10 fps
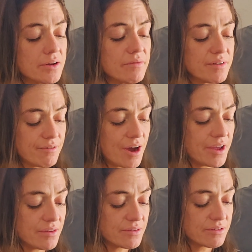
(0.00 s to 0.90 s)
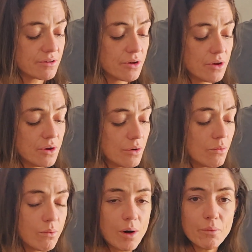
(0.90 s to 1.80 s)
of advice,
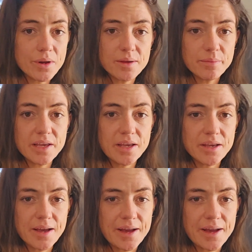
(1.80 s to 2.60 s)
what would it be?